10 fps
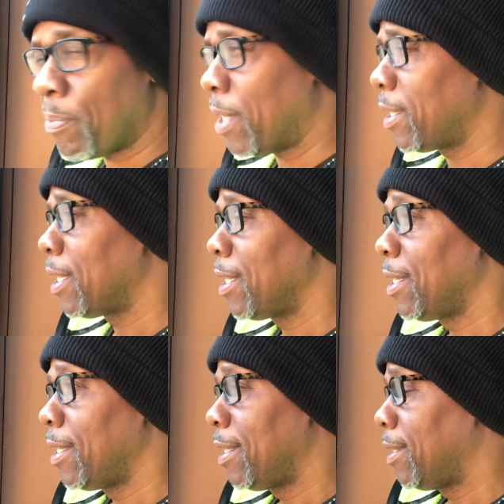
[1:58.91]
But
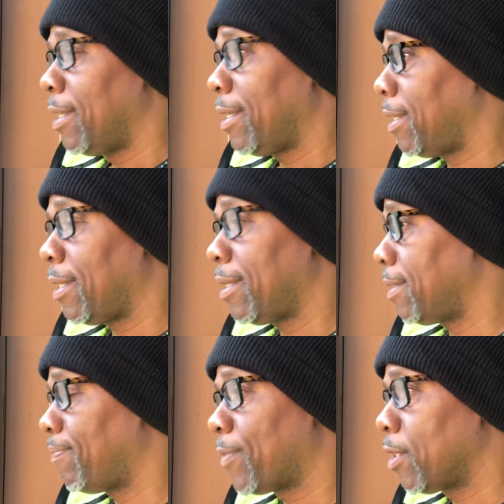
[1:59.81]

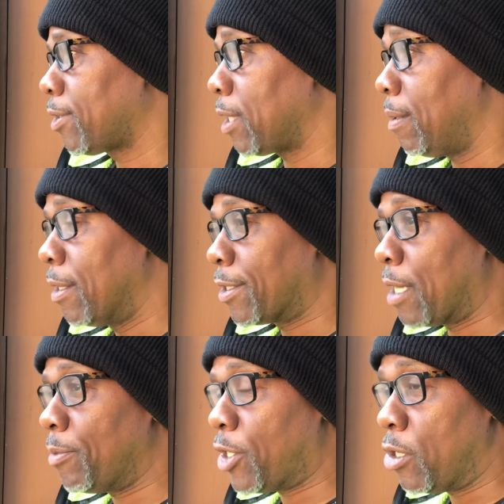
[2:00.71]

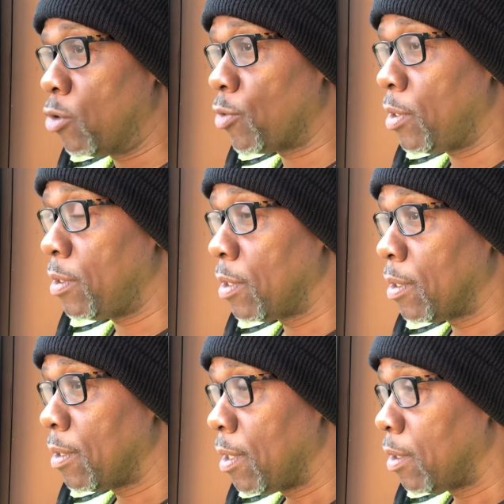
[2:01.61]
some children
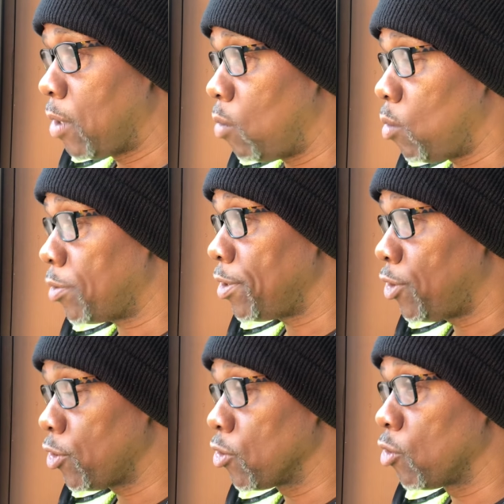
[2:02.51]
gonna the
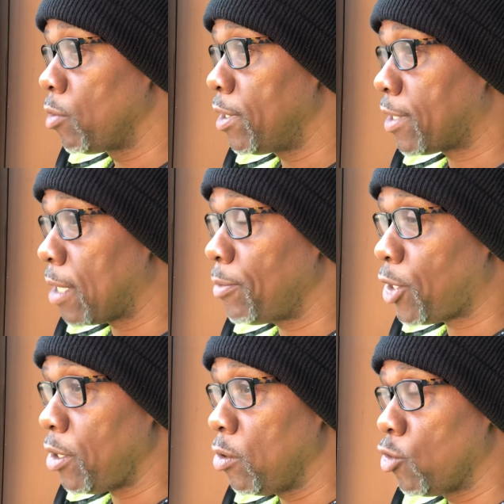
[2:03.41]
jewelry, some
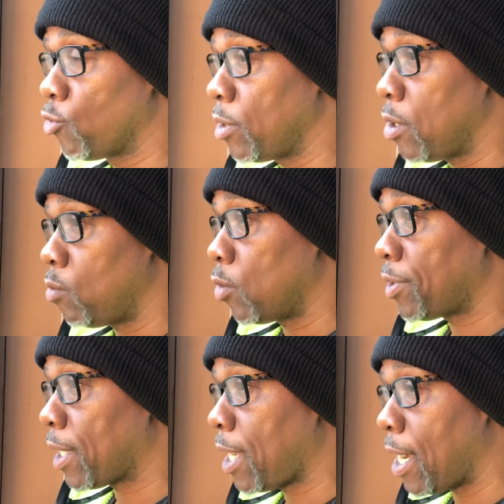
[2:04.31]
children gonna want
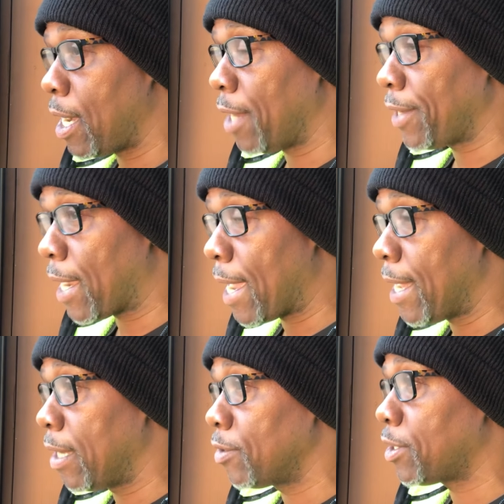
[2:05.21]
the car, the
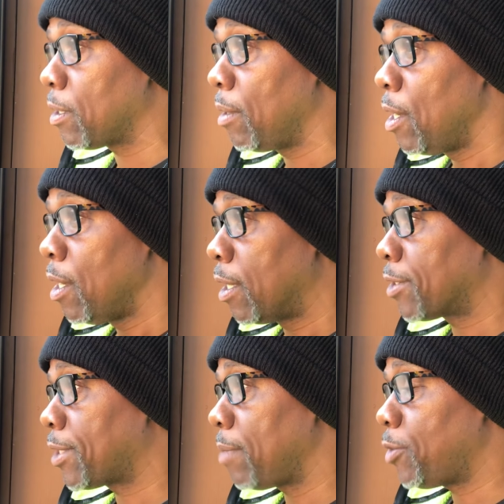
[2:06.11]
house,
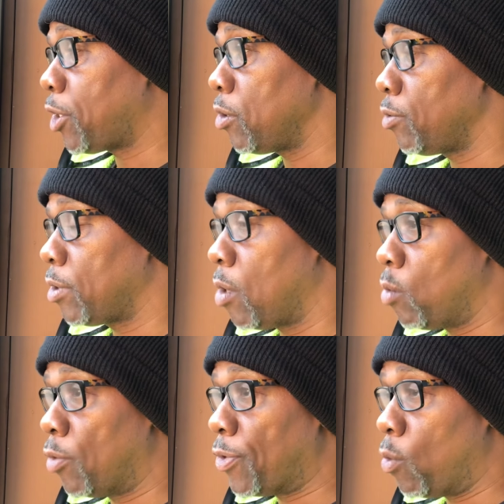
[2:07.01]
some children gonna
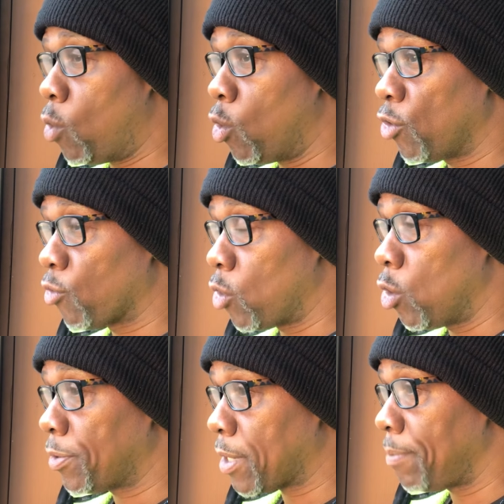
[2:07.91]
want the
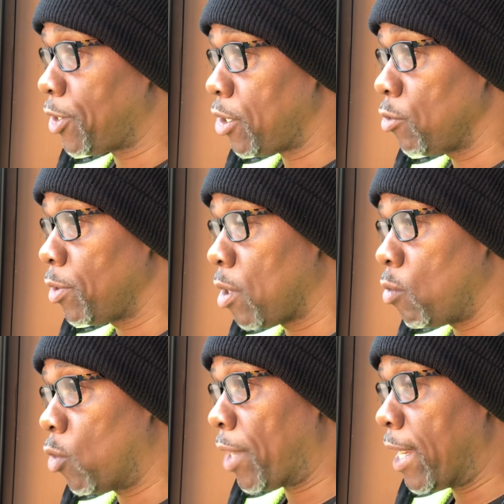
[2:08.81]
wardrobe, some children
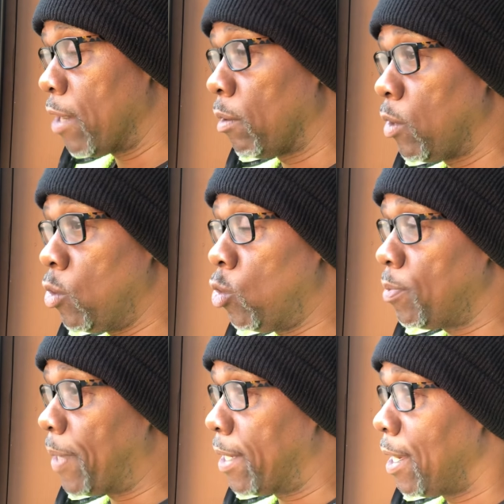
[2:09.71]
gonna want heirlooms,
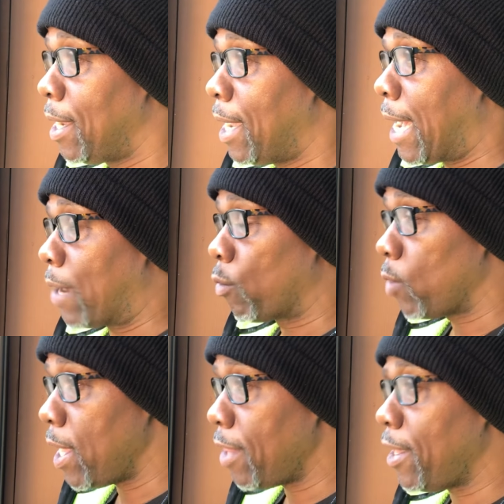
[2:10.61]
but I'd
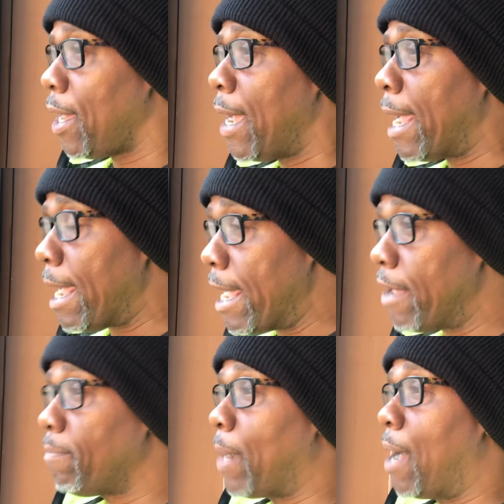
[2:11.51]
rather
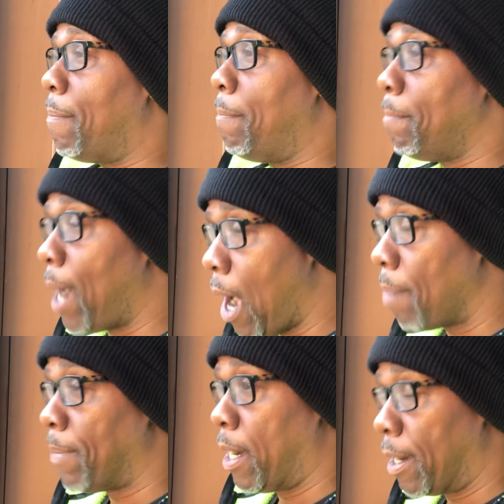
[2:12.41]
have my
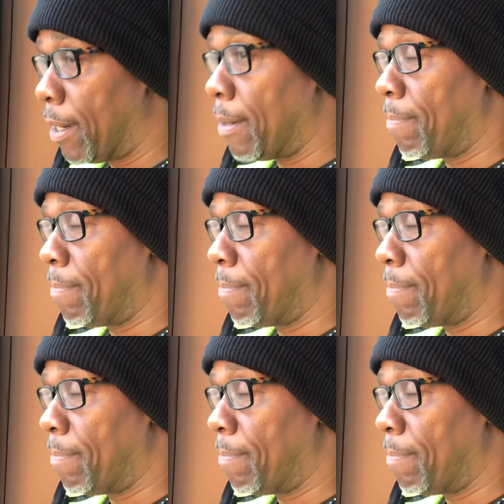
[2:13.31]
mama